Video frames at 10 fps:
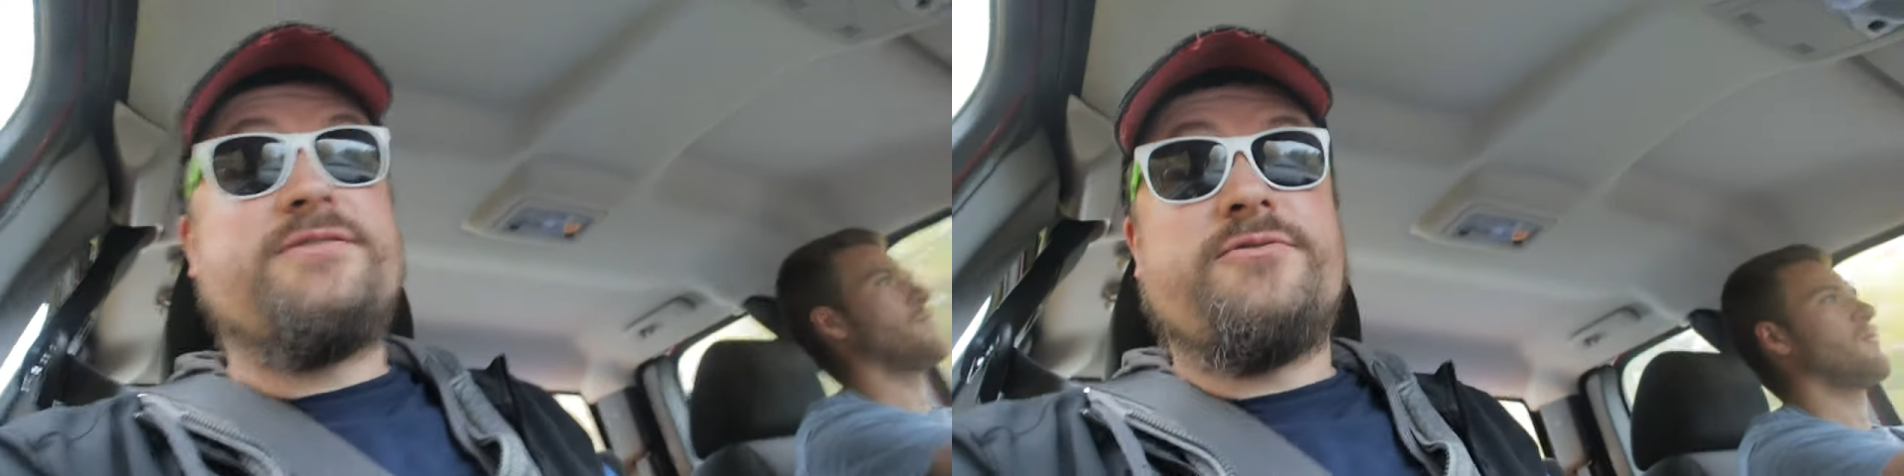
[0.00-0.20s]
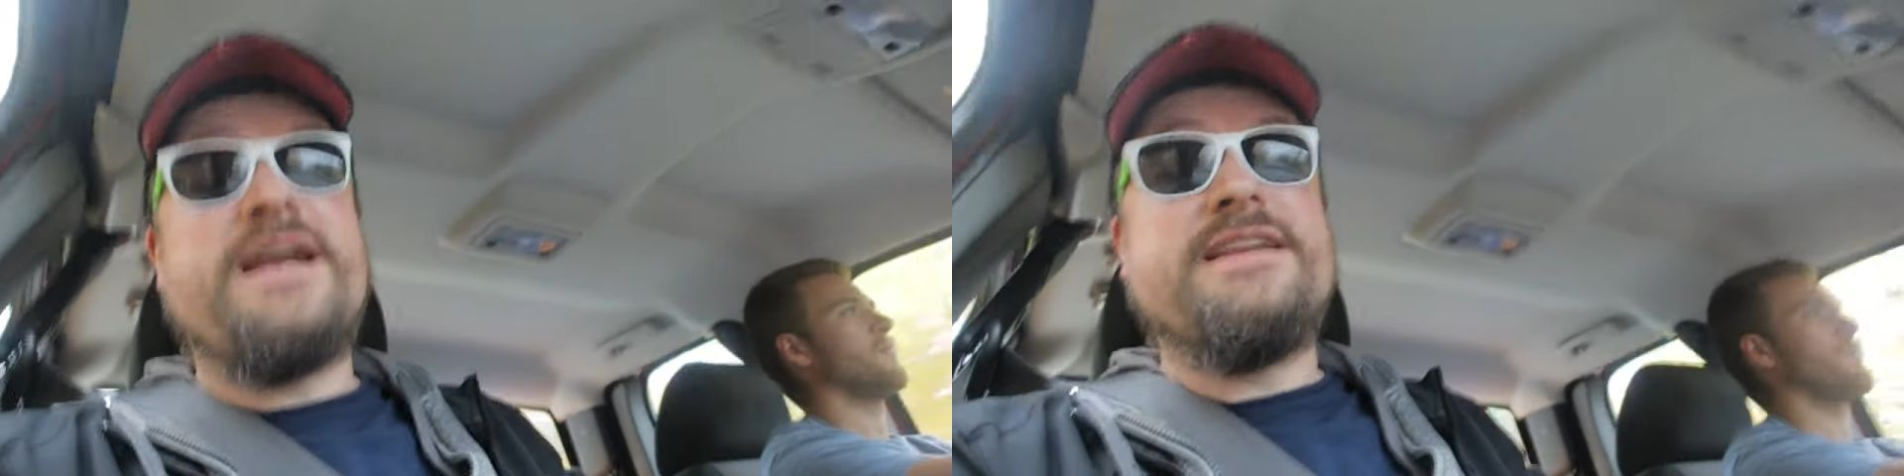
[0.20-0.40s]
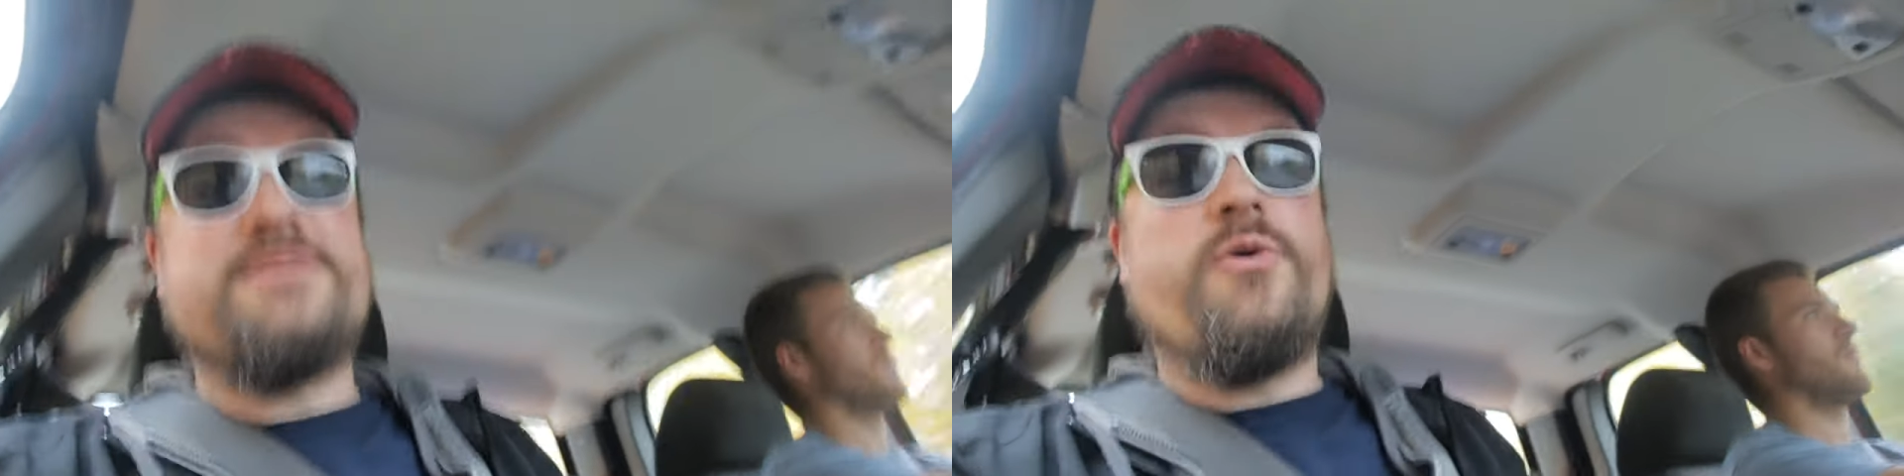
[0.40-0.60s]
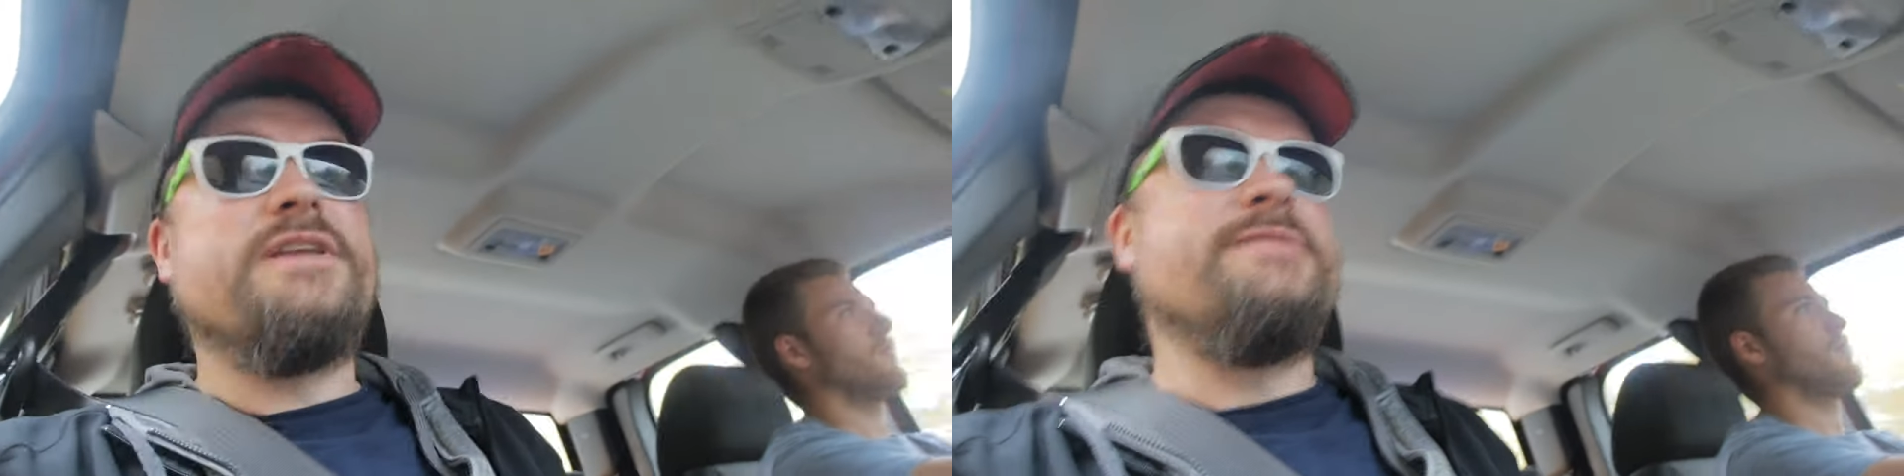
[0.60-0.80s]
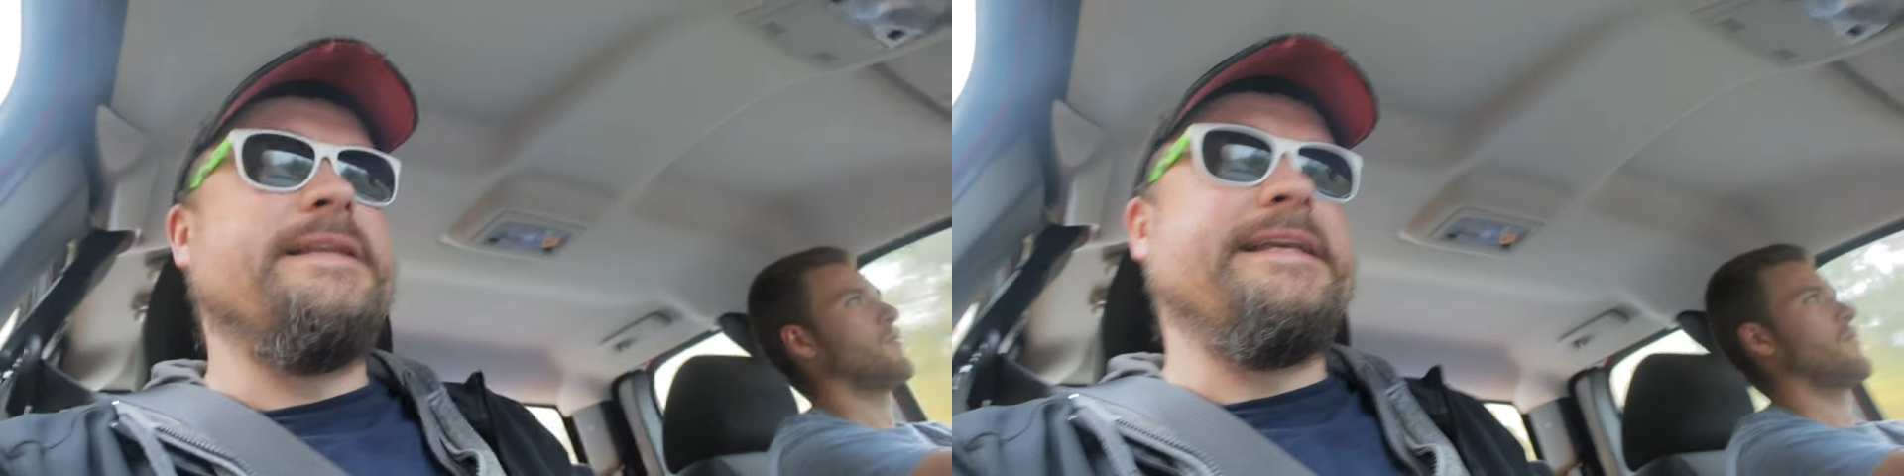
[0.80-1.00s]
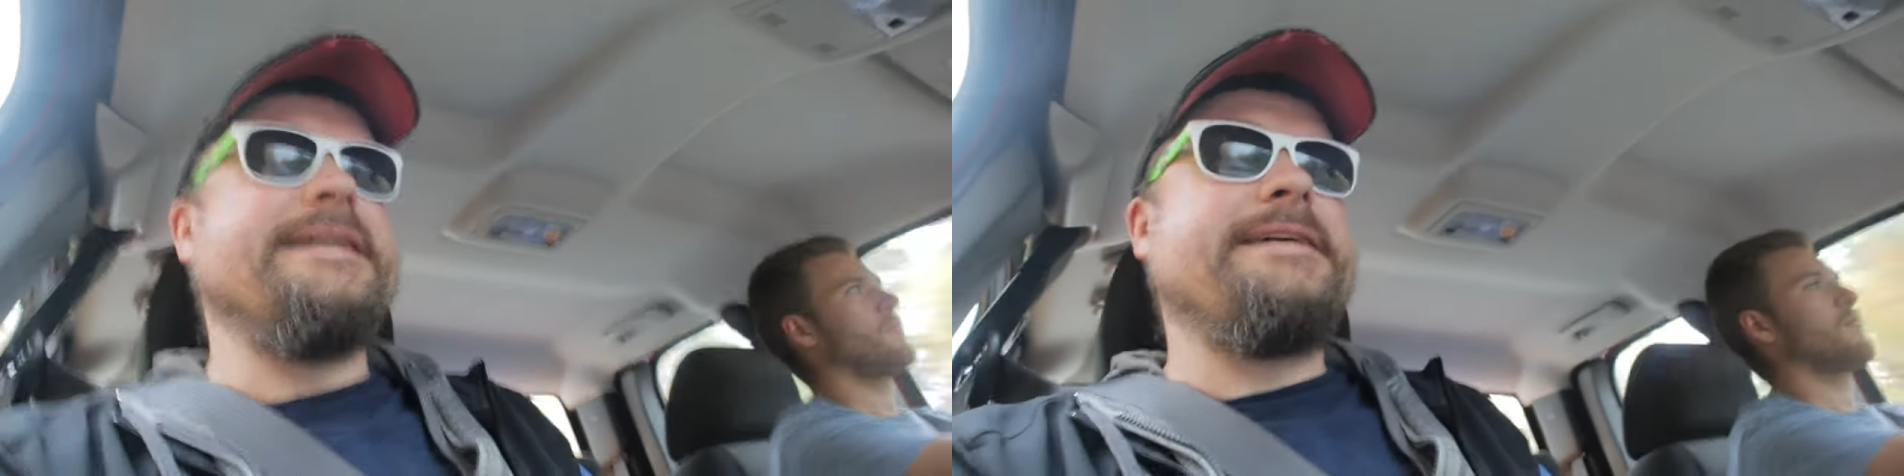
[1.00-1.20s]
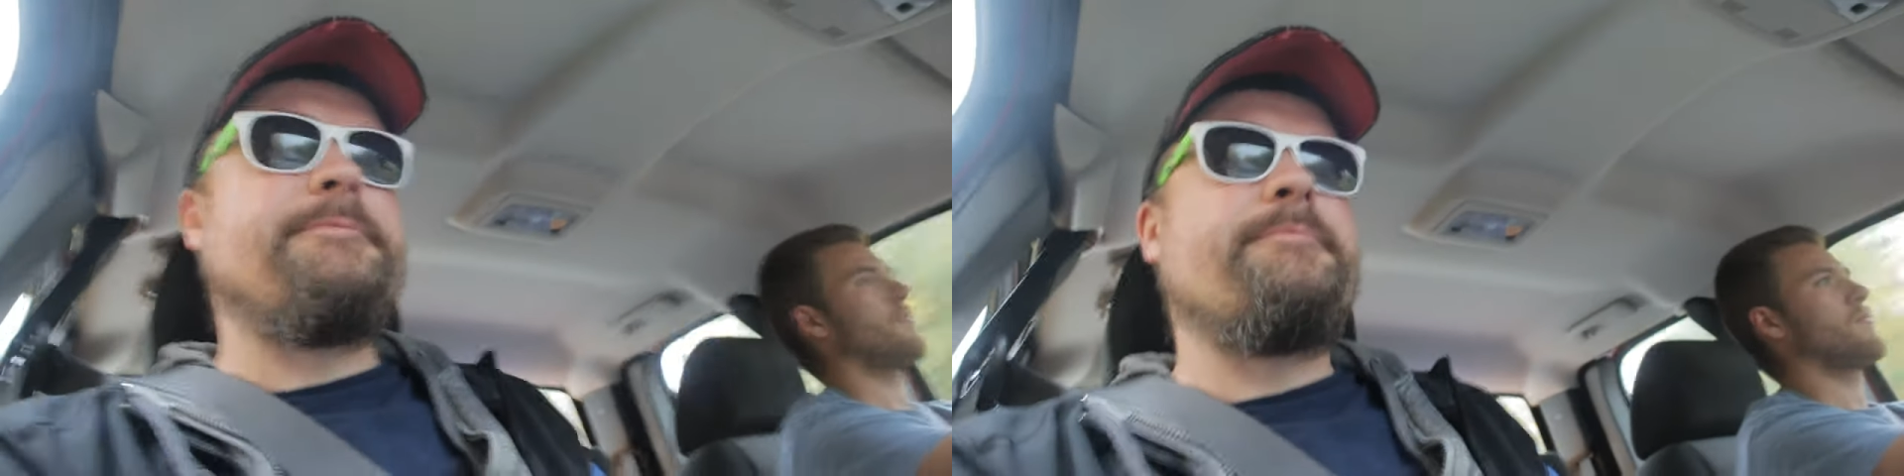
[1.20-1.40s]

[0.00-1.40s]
terrain is going to be like.